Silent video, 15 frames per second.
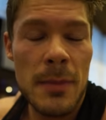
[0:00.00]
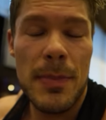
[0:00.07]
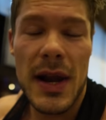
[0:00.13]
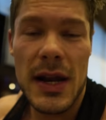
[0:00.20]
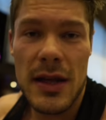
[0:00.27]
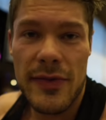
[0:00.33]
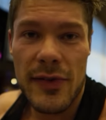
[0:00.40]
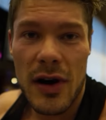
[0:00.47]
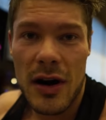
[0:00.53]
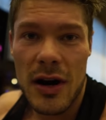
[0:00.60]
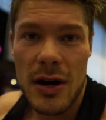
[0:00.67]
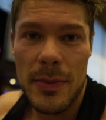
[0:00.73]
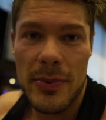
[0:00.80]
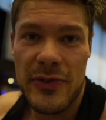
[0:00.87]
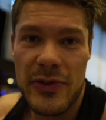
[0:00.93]
Plenty of
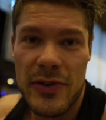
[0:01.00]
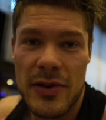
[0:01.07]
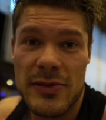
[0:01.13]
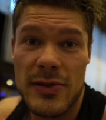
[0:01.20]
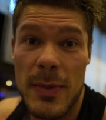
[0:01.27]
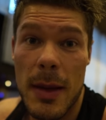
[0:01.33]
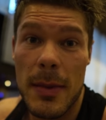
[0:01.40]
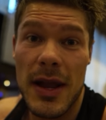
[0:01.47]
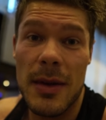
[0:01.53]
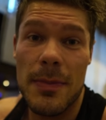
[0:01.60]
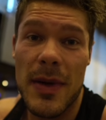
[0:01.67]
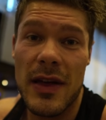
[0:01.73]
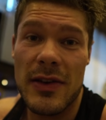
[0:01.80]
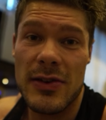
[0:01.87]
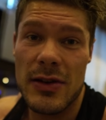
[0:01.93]
carbs, some Himalayan
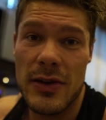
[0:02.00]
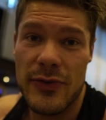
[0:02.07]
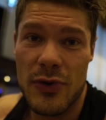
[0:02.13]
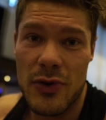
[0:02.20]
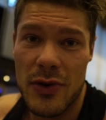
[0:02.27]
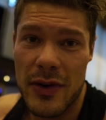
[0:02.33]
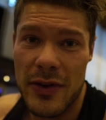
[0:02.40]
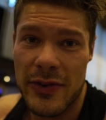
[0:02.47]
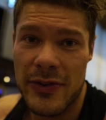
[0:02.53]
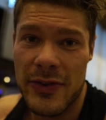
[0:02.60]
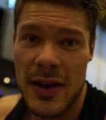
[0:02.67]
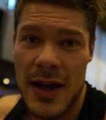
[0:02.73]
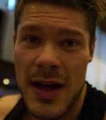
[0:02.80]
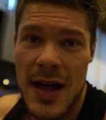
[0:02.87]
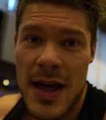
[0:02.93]
pink salt of course,
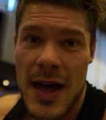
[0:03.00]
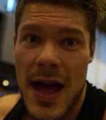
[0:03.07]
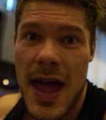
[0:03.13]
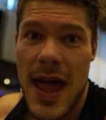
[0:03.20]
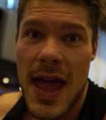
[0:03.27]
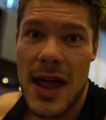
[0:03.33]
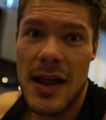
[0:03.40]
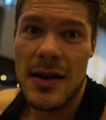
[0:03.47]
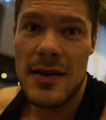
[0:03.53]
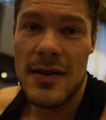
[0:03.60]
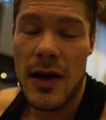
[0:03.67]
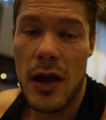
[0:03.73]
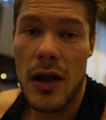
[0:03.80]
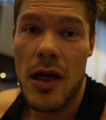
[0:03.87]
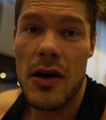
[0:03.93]
and
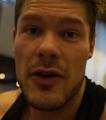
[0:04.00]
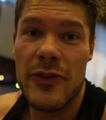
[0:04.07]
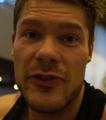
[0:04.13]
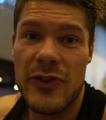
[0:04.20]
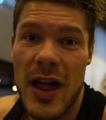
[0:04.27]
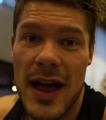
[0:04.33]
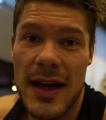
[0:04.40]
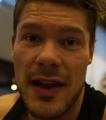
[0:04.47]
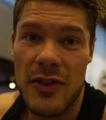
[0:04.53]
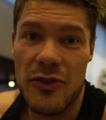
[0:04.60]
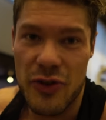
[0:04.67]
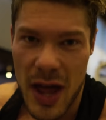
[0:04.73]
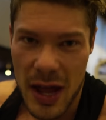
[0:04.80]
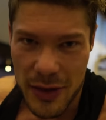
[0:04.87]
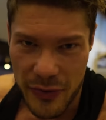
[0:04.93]
alongside a
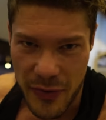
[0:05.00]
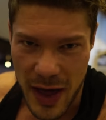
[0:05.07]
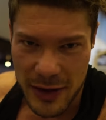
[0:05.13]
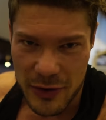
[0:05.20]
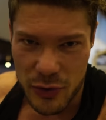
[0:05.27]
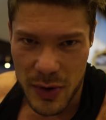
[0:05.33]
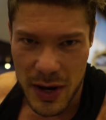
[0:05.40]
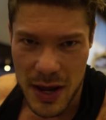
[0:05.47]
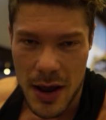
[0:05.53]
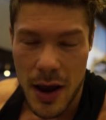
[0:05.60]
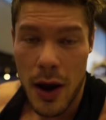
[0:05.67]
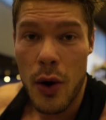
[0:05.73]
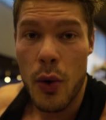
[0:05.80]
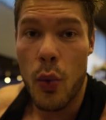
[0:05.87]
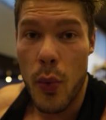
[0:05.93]
Jacked Factory
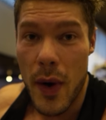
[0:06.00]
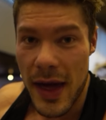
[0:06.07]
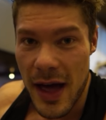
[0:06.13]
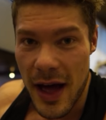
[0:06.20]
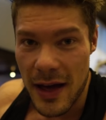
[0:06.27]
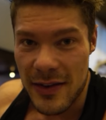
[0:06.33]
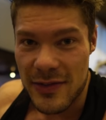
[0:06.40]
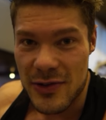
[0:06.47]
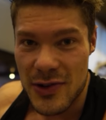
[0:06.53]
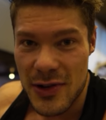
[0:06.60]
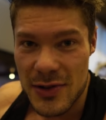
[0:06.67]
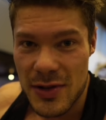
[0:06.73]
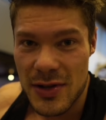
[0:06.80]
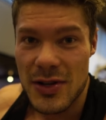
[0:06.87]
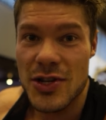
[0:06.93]
whey
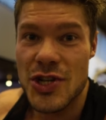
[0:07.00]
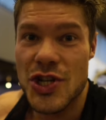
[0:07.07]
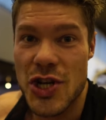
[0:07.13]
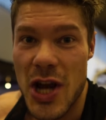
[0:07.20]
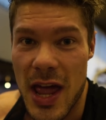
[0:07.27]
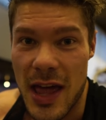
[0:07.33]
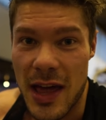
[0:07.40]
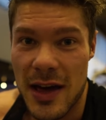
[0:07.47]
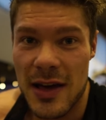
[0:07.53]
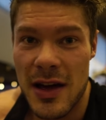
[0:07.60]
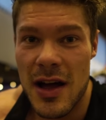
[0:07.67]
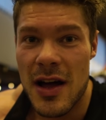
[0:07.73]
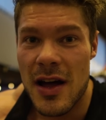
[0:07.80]
isolate shake.